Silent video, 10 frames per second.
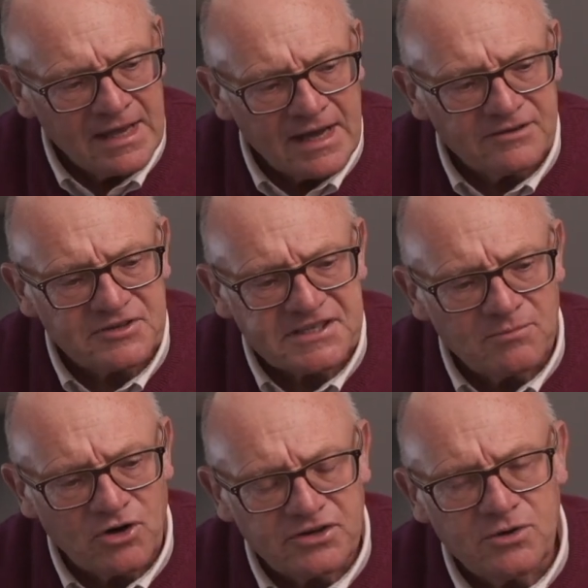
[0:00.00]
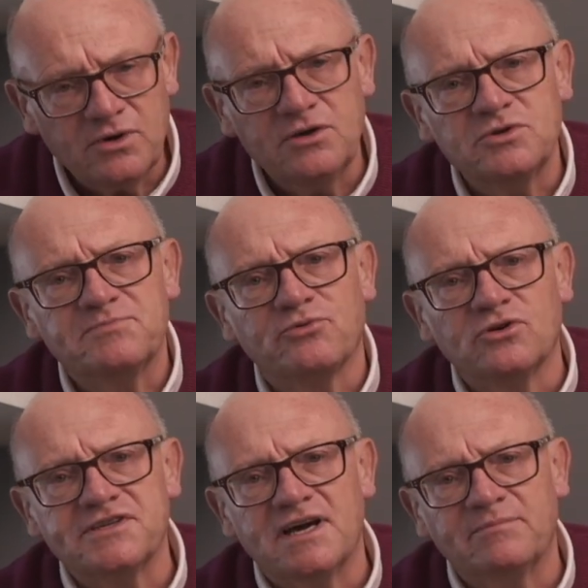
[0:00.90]
And for someone who, who was
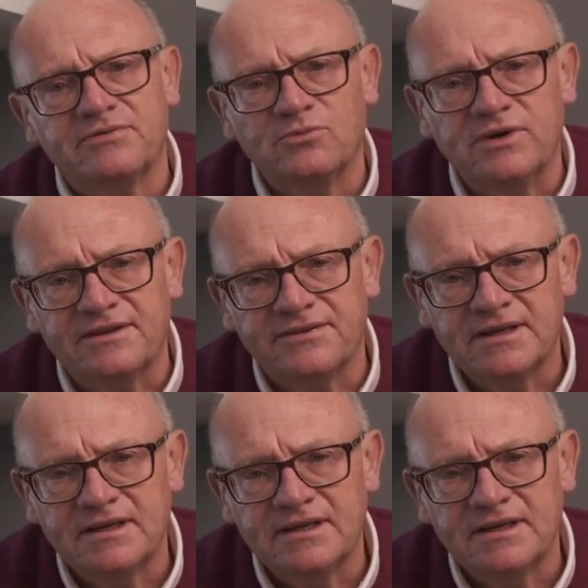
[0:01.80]
brought up with